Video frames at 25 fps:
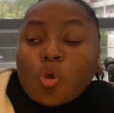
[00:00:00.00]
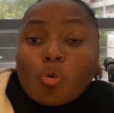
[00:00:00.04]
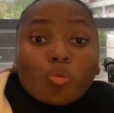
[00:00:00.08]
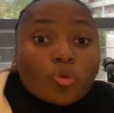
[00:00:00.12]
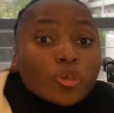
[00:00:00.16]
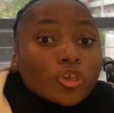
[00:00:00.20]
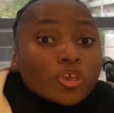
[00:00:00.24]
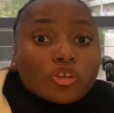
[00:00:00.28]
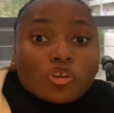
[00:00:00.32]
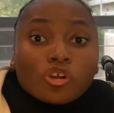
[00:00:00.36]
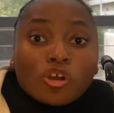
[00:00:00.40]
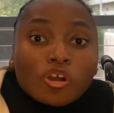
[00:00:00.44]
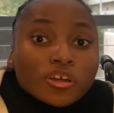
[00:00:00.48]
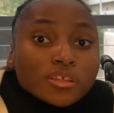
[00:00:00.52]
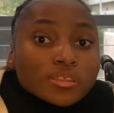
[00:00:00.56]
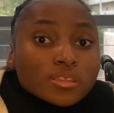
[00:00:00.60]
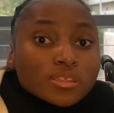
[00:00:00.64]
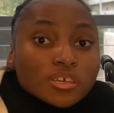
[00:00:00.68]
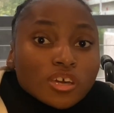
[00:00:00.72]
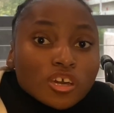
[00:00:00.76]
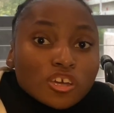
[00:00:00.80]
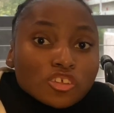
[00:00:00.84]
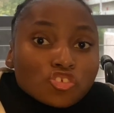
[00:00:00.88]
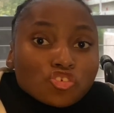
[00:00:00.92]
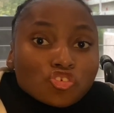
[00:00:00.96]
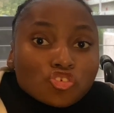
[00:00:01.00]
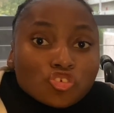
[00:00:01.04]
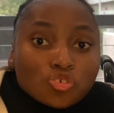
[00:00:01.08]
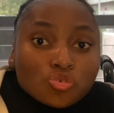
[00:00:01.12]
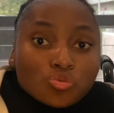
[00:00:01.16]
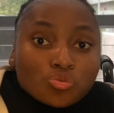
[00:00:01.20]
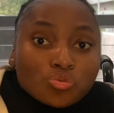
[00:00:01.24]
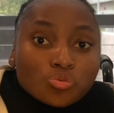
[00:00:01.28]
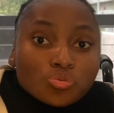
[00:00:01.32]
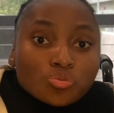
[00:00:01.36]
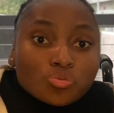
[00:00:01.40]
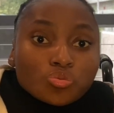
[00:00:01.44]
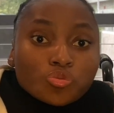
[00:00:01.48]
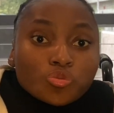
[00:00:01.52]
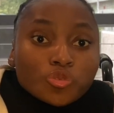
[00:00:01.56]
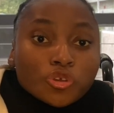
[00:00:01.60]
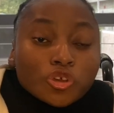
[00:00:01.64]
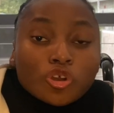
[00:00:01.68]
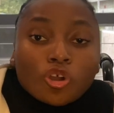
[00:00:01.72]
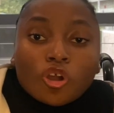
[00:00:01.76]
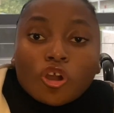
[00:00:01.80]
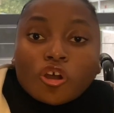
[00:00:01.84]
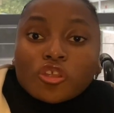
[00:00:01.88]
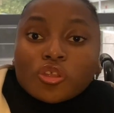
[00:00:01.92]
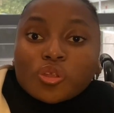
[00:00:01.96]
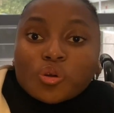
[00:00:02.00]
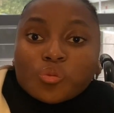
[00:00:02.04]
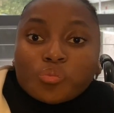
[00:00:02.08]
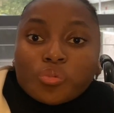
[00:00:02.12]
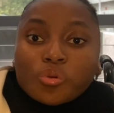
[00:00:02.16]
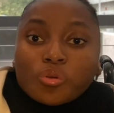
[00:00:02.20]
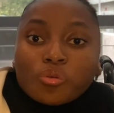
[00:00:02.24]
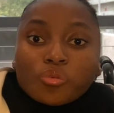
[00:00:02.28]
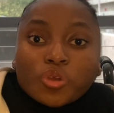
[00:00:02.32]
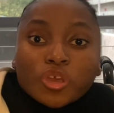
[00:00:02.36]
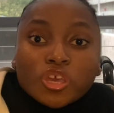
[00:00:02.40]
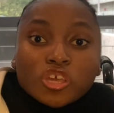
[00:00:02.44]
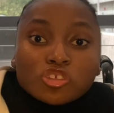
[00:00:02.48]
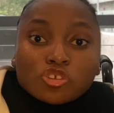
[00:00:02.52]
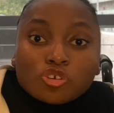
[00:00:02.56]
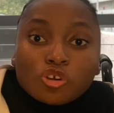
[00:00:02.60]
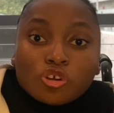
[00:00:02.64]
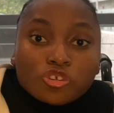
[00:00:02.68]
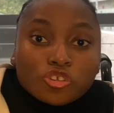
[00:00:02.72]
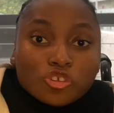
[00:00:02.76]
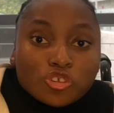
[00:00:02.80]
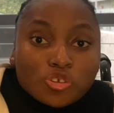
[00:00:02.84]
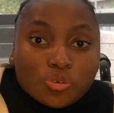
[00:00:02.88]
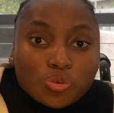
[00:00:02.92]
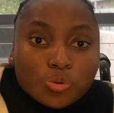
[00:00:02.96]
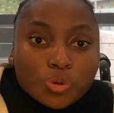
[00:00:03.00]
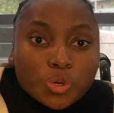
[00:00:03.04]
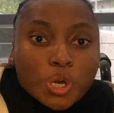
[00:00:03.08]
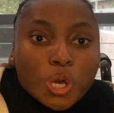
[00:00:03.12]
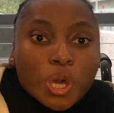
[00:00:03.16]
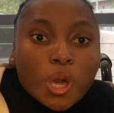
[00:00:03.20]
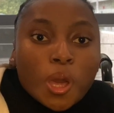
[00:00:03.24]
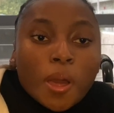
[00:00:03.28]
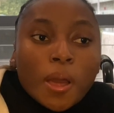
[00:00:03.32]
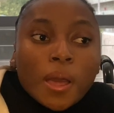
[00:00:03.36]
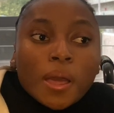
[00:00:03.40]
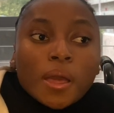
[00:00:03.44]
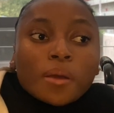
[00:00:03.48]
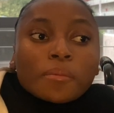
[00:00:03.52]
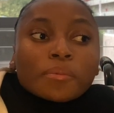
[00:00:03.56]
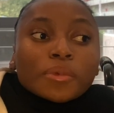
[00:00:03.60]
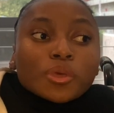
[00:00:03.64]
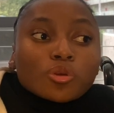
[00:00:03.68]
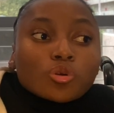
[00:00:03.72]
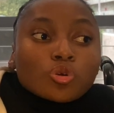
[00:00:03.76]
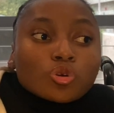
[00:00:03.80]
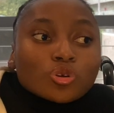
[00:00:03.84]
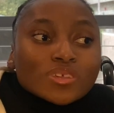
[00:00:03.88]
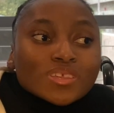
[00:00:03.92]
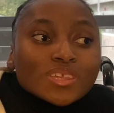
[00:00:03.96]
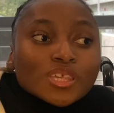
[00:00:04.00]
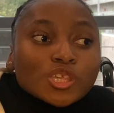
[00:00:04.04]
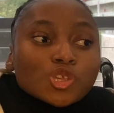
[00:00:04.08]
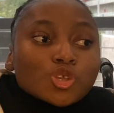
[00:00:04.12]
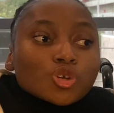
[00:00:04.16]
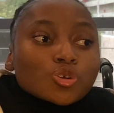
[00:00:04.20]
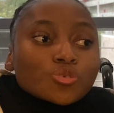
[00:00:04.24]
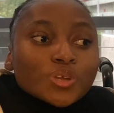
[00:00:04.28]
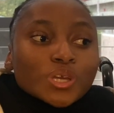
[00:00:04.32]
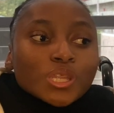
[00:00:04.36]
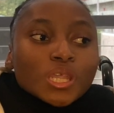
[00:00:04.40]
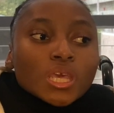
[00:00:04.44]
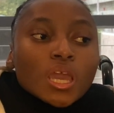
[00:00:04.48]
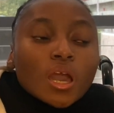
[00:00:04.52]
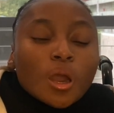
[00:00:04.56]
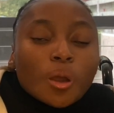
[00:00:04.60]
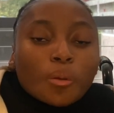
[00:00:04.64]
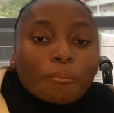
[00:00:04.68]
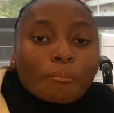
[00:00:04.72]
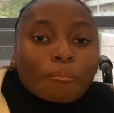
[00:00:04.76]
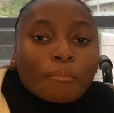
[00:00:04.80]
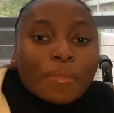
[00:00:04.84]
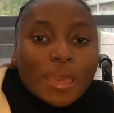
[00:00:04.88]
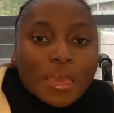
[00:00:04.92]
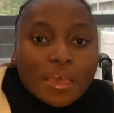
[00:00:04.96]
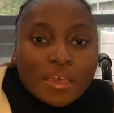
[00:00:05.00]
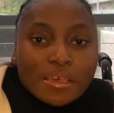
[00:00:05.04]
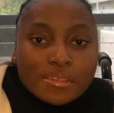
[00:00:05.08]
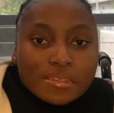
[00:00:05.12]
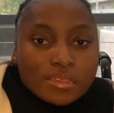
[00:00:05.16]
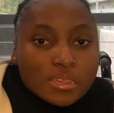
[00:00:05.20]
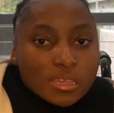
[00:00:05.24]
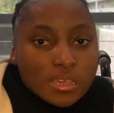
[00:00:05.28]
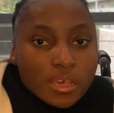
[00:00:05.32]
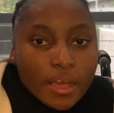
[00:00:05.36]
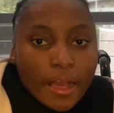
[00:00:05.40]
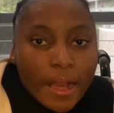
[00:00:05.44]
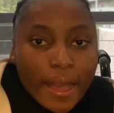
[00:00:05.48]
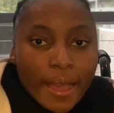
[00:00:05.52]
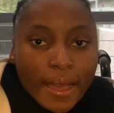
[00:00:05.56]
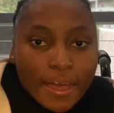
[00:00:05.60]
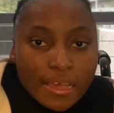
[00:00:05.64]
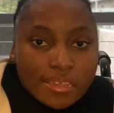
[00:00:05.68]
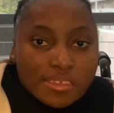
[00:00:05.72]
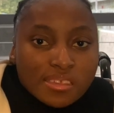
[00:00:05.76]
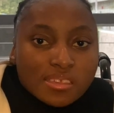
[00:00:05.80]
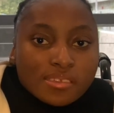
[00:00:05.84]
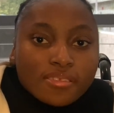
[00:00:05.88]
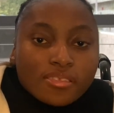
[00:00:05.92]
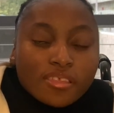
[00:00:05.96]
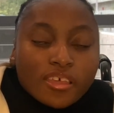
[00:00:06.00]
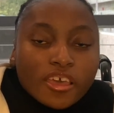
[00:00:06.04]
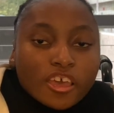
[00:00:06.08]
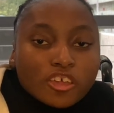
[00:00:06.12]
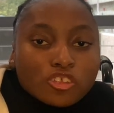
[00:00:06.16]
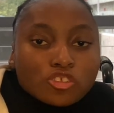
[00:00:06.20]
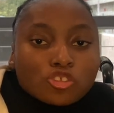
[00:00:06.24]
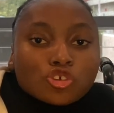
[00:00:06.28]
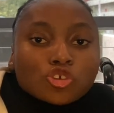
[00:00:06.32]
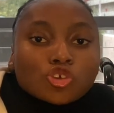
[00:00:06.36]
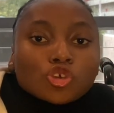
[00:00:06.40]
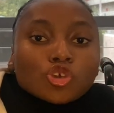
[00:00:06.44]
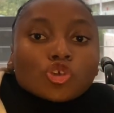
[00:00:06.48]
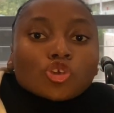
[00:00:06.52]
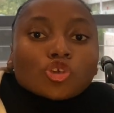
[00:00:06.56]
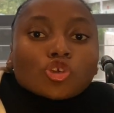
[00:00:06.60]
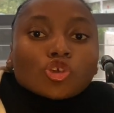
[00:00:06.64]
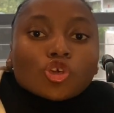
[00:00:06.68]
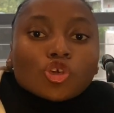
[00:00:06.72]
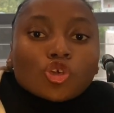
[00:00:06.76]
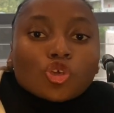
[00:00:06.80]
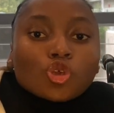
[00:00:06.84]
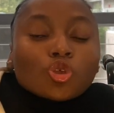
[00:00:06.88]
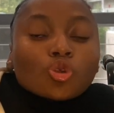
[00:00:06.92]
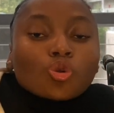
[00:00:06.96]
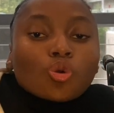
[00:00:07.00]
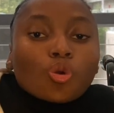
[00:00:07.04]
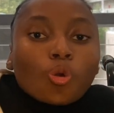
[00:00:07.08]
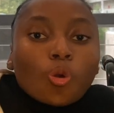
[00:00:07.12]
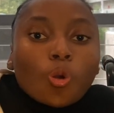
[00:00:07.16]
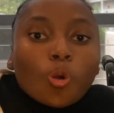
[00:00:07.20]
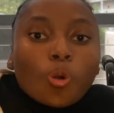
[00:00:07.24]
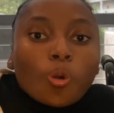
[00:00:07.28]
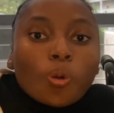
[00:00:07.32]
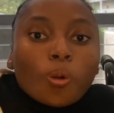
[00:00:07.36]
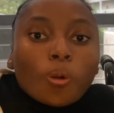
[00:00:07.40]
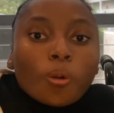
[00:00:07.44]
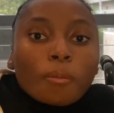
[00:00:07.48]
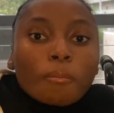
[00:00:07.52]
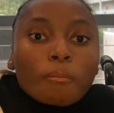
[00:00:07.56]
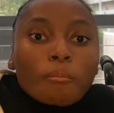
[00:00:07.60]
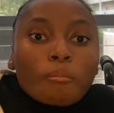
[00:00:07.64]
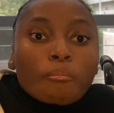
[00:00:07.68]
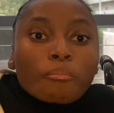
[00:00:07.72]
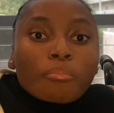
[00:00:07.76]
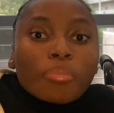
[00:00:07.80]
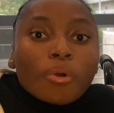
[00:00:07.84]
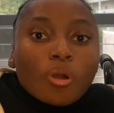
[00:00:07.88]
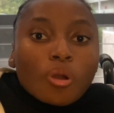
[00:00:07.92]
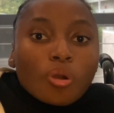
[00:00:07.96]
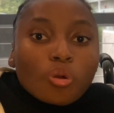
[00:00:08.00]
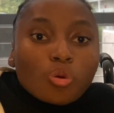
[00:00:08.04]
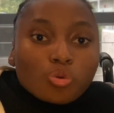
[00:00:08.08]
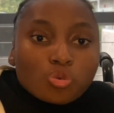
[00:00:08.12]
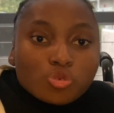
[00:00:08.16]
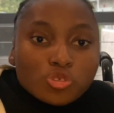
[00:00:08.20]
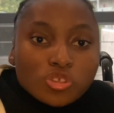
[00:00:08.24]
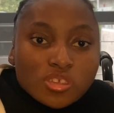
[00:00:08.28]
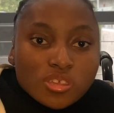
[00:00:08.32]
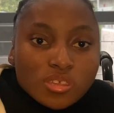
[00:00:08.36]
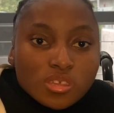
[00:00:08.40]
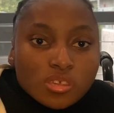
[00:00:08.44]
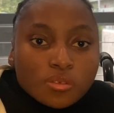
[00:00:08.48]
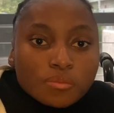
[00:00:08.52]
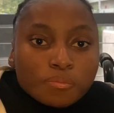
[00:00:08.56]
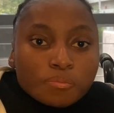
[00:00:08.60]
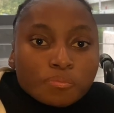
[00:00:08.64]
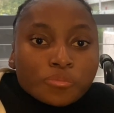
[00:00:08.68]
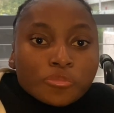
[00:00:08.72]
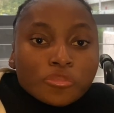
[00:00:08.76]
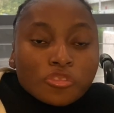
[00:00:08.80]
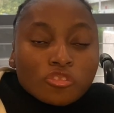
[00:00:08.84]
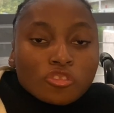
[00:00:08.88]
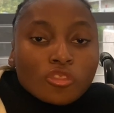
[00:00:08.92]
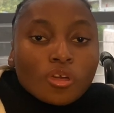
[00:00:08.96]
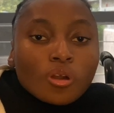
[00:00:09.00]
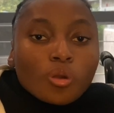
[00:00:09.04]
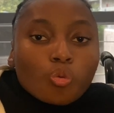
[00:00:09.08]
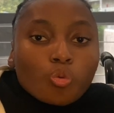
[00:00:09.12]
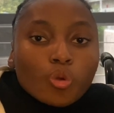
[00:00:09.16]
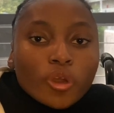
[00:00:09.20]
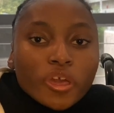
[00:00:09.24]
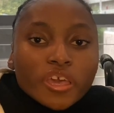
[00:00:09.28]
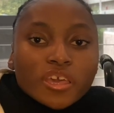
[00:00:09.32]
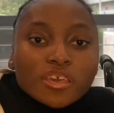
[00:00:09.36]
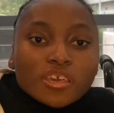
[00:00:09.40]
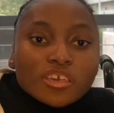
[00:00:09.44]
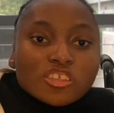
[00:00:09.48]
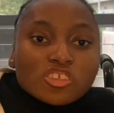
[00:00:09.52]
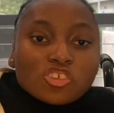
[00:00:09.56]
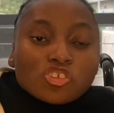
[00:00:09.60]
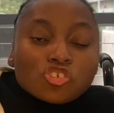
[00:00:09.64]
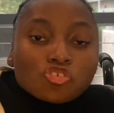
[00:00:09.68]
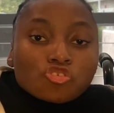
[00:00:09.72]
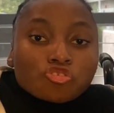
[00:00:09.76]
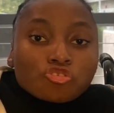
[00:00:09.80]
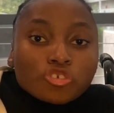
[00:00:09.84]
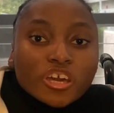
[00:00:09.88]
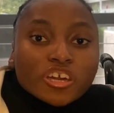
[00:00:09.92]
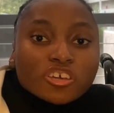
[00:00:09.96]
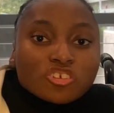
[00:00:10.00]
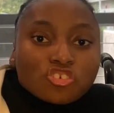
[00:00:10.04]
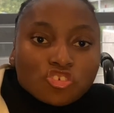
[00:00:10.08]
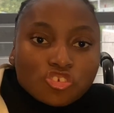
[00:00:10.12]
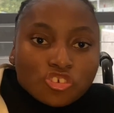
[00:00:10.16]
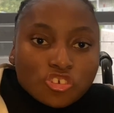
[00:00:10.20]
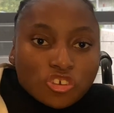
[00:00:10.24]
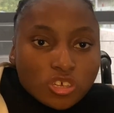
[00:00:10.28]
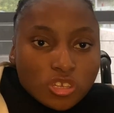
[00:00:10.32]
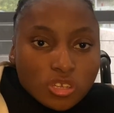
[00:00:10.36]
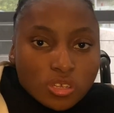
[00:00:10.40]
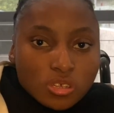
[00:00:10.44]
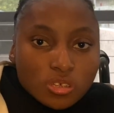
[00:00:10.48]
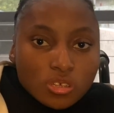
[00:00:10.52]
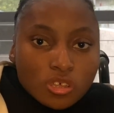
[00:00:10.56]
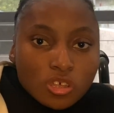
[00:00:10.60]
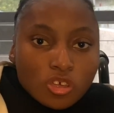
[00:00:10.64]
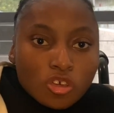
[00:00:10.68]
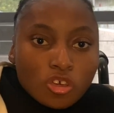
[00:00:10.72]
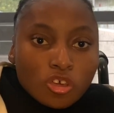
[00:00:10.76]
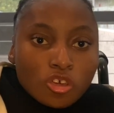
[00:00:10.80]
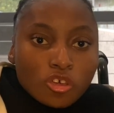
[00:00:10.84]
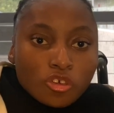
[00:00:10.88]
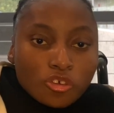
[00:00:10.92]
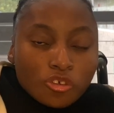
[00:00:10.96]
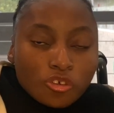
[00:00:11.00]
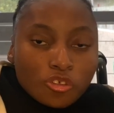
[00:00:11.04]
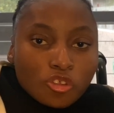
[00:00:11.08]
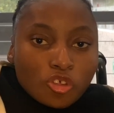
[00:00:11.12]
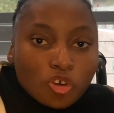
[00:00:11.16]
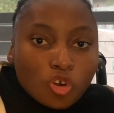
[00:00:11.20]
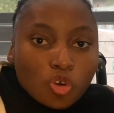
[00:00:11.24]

we can't touch you, we can't operate on you, because it's already amazing us that your bones, the way it's structured, but